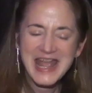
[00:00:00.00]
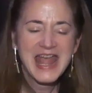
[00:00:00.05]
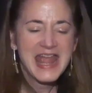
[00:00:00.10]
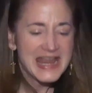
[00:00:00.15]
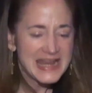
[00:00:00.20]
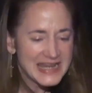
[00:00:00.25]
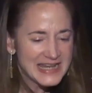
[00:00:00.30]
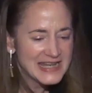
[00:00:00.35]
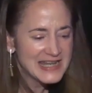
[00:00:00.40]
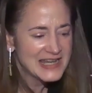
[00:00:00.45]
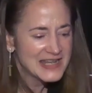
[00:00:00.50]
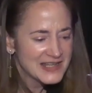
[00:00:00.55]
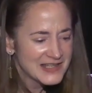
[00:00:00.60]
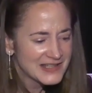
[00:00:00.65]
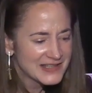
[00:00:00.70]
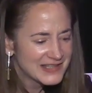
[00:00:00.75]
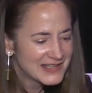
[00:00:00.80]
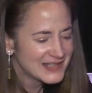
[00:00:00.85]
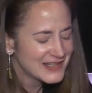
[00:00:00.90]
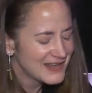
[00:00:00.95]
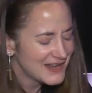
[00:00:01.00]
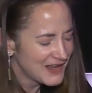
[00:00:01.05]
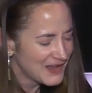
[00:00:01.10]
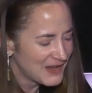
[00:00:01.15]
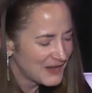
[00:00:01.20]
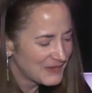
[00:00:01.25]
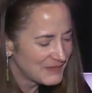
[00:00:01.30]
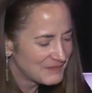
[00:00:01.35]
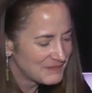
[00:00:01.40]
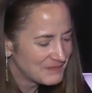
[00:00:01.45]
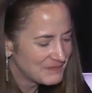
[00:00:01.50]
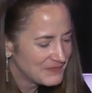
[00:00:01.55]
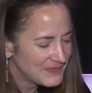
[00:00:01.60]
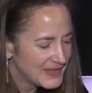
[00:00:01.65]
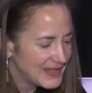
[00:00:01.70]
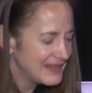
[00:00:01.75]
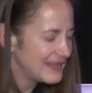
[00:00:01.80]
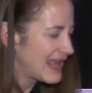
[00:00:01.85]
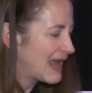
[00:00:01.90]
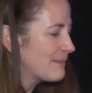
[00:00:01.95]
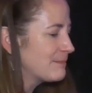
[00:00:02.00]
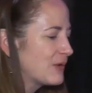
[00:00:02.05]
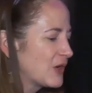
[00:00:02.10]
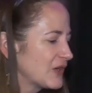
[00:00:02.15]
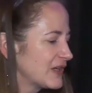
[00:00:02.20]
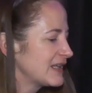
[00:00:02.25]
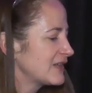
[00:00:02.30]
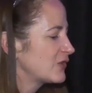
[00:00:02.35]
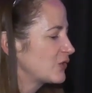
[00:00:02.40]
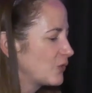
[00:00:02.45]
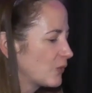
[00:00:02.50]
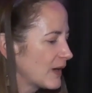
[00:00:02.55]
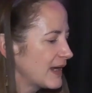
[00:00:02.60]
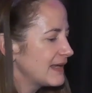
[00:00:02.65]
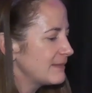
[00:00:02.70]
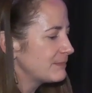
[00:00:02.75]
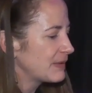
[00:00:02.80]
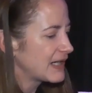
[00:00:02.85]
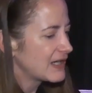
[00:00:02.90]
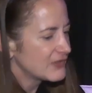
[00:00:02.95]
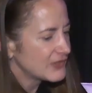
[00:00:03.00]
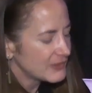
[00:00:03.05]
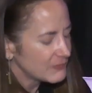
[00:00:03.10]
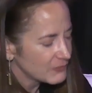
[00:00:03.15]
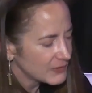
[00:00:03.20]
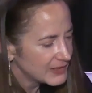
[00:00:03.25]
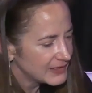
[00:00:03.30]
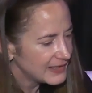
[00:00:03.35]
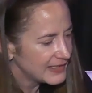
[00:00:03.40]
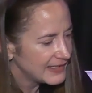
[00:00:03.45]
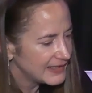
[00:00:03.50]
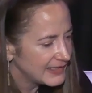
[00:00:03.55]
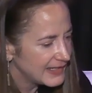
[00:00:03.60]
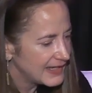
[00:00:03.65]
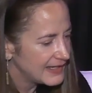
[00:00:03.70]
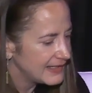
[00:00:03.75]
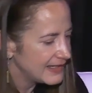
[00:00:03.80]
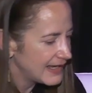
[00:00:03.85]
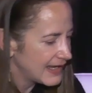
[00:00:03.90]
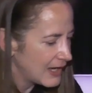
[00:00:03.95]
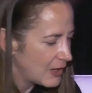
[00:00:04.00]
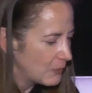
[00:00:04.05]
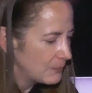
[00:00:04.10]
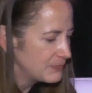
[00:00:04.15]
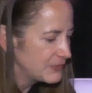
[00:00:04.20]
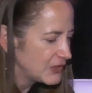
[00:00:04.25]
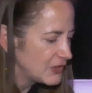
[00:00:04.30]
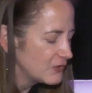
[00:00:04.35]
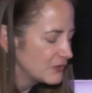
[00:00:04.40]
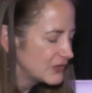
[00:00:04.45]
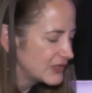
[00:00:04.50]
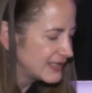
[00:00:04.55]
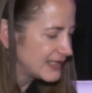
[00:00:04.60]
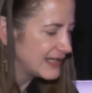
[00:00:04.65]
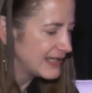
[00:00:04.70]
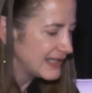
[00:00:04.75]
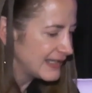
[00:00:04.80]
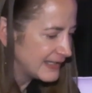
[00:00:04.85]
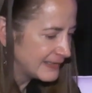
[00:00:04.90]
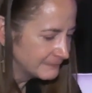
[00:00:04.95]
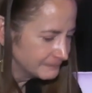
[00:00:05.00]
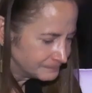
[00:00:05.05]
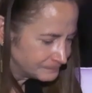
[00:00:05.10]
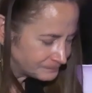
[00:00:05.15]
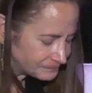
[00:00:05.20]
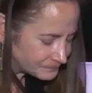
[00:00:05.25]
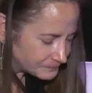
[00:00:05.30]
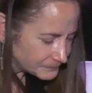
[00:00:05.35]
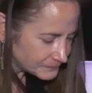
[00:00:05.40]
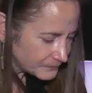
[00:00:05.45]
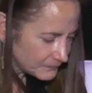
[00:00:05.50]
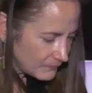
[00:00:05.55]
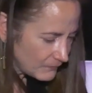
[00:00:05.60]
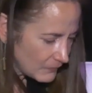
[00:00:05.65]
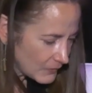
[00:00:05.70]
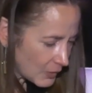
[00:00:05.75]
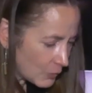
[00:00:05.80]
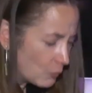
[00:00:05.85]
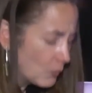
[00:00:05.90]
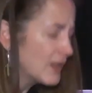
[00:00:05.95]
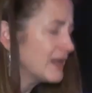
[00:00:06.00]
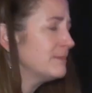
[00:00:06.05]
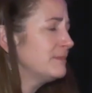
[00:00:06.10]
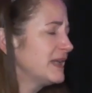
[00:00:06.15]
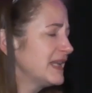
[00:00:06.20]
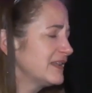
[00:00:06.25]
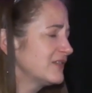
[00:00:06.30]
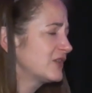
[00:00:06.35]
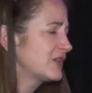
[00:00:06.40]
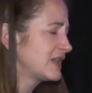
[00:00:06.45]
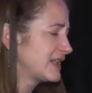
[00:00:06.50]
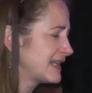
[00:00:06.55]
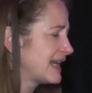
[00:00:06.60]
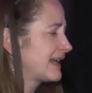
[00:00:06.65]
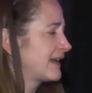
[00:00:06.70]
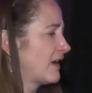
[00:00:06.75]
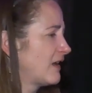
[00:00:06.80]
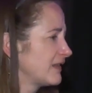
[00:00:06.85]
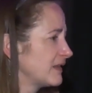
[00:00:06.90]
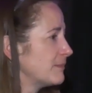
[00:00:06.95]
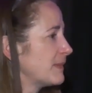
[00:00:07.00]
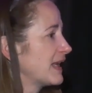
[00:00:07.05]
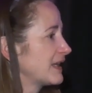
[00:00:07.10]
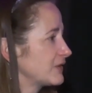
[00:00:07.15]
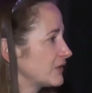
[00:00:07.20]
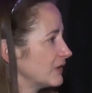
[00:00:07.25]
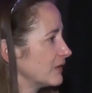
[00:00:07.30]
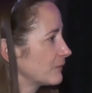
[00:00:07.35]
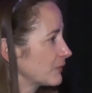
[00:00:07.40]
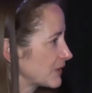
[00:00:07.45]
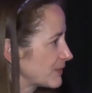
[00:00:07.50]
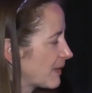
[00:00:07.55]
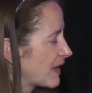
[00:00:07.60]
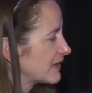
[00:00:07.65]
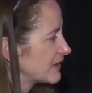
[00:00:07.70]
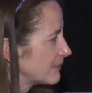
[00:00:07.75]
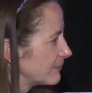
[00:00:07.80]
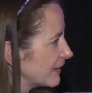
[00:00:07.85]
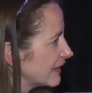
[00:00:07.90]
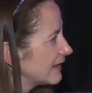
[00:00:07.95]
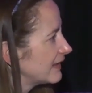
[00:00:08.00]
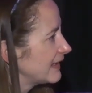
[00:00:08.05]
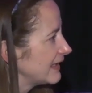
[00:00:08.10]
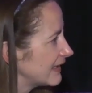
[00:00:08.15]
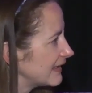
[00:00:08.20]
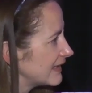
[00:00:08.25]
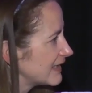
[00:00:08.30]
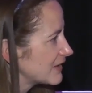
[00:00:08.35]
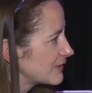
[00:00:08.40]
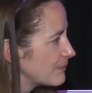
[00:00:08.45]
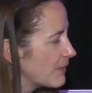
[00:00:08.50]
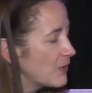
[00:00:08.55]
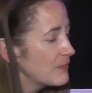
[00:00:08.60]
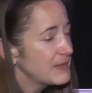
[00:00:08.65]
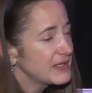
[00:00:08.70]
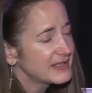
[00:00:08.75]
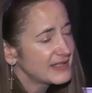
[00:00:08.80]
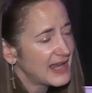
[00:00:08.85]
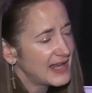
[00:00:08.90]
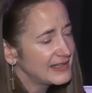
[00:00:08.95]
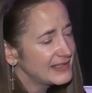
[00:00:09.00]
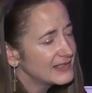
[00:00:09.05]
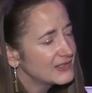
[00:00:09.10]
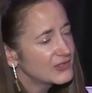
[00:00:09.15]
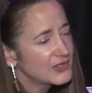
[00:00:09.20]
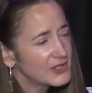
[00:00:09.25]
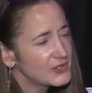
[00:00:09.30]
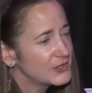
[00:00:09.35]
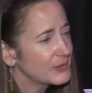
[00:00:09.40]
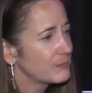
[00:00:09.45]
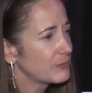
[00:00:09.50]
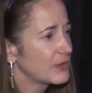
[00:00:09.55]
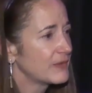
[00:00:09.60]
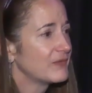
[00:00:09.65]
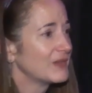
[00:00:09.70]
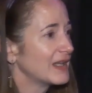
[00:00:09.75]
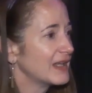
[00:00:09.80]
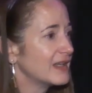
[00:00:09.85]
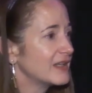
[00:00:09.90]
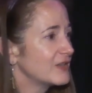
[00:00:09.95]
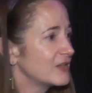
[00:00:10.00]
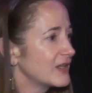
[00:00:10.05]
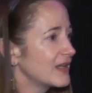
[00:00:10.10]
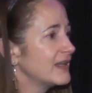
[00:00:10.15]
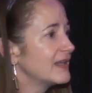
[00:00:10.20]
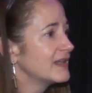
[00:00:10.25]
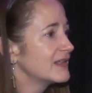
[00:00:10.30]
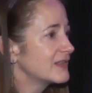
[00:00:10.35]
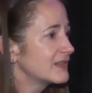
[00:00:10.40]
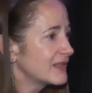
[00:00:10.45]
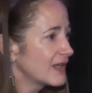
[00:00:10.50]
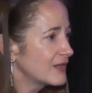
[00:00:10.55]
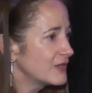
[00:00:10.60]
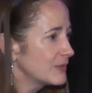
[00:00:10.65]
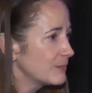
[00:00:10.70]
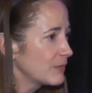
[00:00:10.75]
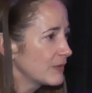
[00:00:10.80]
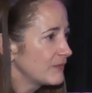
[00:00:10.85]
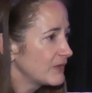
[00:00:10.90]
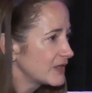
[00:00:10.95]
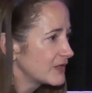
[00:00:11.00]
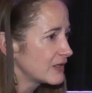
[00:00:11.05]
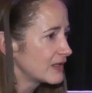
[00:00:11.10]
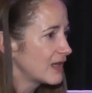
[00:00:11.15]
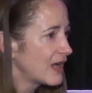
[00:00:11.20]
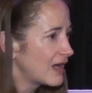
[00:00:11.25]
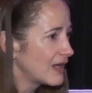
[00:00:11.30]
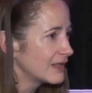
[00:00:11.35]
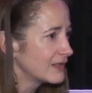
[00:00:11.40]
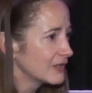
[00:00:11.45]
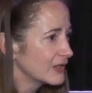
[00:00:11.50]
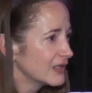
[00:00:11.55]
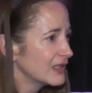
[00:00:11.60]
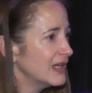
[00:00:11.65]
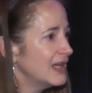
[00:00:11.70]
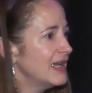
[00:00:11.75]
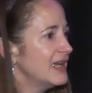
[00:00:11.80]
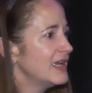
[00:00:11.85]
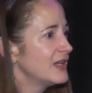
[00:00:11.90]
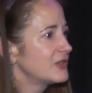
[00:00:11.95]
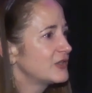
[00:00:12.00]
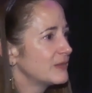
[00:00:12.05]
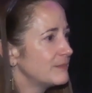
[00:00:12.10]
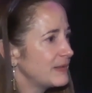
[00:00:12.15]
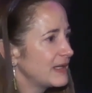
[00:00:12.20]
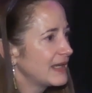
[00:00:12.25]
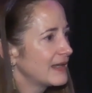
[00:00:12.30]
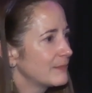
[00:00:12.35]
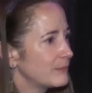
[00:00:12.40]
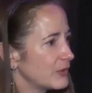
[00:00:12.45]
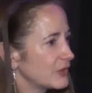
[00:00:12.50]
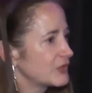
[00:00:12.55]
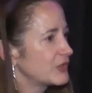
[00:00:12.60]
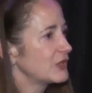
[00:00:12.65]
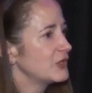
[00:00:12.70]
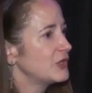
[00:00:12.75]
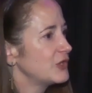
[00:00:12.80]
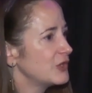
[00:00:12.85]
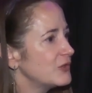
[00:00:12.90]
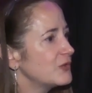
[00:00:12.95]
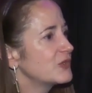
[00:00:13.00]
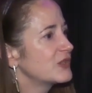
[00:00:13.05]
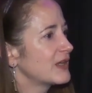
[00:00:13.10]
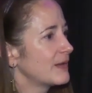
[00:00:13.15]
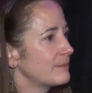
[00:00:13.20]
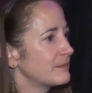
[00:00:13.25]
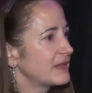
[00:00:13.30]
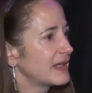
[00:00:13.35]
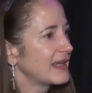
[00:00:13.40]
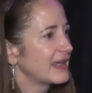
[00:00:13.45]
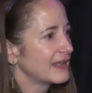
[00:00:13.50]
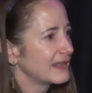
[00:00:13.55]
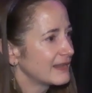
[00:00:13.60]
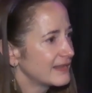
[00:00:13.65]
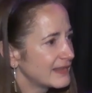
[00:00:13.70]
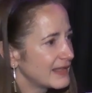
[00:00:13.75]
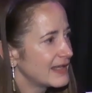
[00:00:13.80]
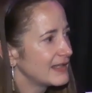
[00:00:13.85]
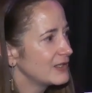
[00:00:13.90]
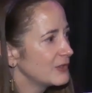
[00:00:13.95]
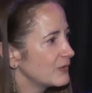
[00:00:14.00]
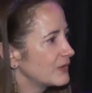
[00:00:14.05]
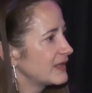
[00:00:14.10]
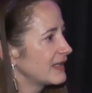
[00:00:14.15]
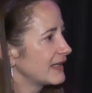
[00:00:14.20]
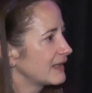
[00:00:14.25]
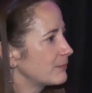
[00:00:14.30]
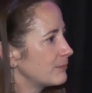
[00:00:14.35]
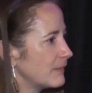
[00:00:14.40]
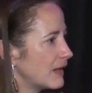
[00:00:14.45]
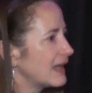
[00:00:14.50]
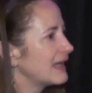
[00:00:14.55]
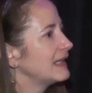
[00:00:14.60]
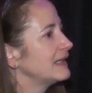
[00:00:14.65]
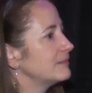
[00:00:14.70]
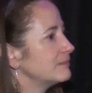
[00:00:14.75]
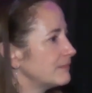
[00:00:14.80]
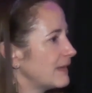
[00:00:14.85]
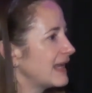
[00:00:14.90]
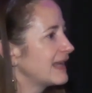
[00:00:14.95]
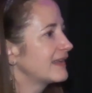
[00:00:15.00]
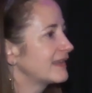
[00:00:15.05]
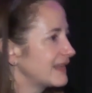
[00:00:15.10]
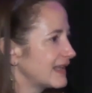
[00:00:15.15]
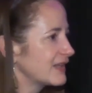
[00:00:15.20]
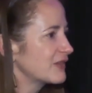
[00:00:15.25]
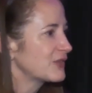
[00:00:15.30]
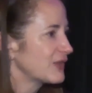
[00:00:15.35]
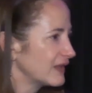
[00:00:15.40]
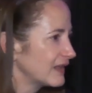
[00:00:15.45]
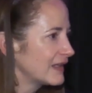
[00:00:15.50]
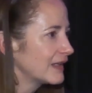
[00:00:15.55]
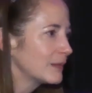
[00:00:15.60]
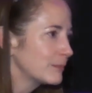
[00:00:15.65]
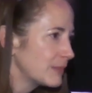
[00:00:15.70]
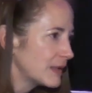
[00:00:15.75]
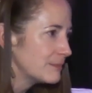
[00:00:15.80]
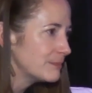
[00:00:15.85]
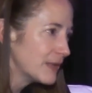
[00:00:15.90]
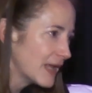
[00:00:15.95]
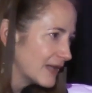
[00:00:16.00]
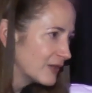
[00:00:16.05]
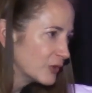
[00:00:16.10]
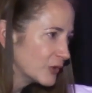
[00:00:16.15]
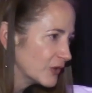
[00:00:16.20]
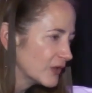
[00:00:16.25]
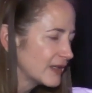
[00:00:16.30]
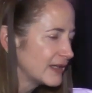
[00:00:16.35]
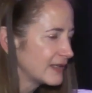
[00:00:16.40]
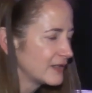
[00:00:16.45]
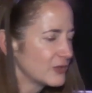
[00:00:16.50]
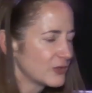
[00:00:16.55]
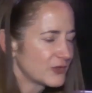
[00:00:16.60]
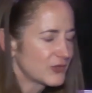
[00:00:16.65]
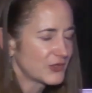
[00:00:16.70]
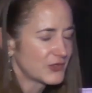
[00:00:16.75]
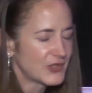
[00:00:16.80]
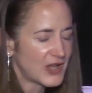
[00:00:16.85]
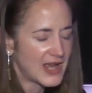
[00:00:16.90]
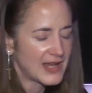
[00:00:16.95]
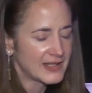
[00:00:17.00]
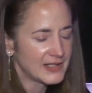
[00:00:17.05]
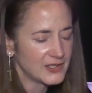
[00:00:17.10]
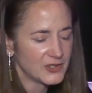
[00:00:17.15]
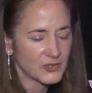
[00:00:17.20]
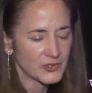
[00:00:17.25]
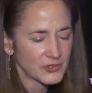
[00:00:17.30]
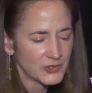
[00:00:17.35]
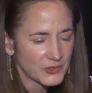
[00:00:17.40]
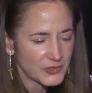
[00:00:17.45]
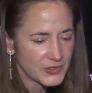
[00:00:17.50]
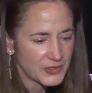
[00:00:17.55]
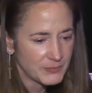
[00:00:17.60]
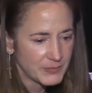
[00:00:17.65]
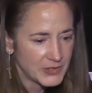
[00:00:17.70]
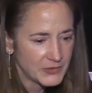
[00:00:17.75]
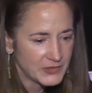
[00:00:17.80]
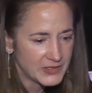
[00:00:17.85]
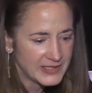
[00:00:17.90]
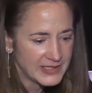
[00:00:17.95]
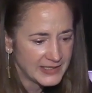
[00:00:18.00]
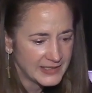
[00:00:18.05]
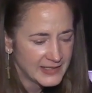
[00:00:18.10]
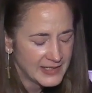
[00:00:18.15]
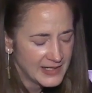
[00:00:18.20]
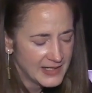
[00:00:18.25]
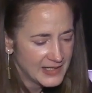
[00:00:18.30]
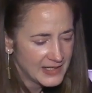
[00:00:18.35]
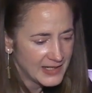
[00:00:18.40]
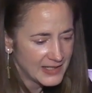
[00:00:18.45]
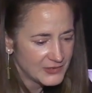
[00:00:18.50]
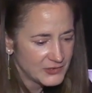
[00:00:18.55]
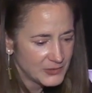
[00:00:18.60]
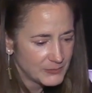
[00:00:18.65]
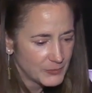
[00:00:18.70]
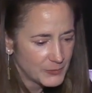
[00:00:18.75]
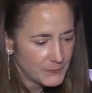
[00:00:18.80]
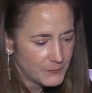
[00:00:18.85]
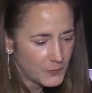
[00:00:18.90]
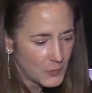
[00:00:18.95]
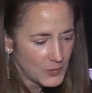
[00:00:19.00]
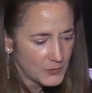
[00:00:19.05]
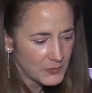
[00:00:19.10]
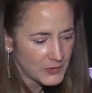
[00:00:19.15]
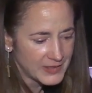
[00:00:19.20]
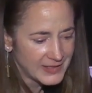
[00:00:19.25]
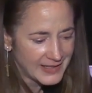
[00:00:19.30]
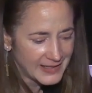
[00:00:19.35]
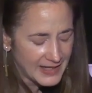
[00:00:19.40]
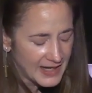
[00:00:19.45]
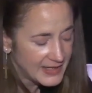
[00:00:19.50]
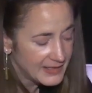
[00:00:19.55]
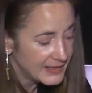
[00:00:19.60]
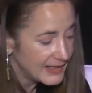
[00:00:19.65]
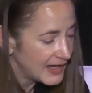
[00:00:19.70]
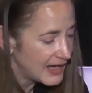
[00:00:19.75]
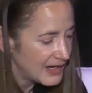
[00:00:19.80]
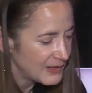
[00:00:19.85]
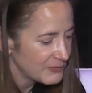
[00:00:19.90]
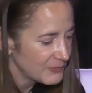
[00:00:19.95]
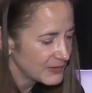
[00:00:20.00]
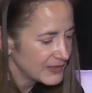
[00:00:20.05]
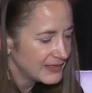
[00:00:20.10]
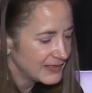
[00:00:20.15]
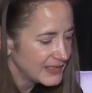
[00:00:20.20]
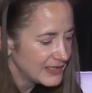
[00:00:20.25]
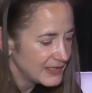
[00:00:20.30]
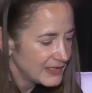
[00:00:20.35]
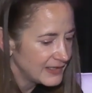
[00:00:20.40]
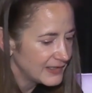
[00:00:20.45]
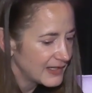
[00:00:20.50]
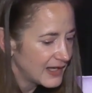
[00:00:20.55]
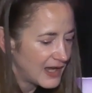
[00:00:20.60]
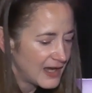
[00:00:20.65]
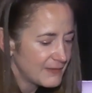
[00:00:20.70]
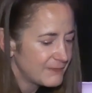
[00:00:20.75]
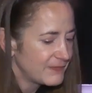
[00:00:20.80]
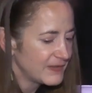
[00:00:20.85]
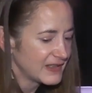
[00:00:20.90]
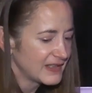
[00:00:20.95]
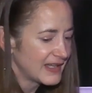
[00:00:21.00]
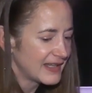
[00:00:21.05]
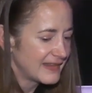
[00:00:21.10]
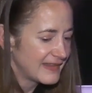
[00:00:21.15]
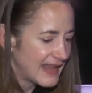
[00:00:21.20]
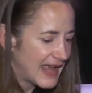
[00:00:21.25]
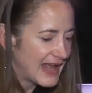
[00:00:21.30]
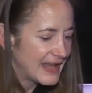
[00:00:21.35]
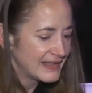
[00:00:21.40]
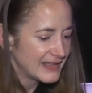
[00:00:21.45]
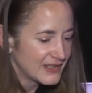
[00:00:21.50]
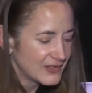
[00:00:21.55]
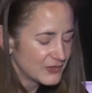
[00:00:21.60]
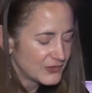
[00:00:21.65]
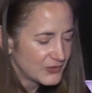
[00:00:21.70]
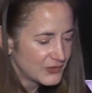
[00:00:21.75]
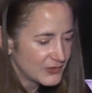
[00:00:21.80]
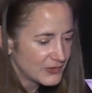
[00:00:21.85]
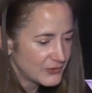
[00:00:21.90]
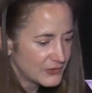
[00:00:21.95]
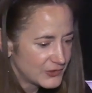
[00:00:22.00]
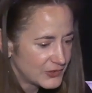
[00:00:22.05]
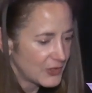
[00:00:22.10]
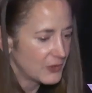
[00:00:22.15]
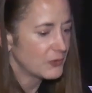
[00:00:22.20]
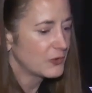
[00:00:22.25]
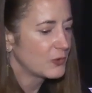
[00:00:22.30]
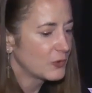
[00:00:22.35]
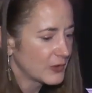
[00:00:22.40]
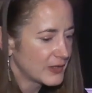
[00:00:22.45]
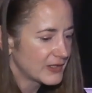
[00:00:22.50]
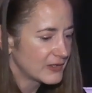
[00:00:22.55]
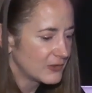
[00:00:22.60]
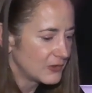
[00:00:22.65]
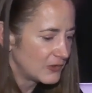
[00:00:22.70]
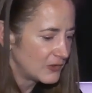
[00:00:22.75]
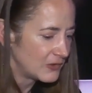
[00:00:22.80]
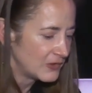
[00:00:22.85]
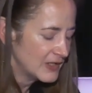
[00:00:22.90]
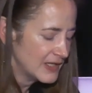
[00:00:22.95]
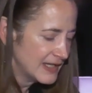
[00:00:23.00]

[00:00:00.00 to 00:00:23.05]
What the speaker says: it is, that part is great because it helps you see what it means to take on the mantle of responsibility in these moments. And it's such a privilege. It is such a privilege and honor to be able to do something that you think might make things a little bit better in your society or your community as you move forward. And I feel like that is so critical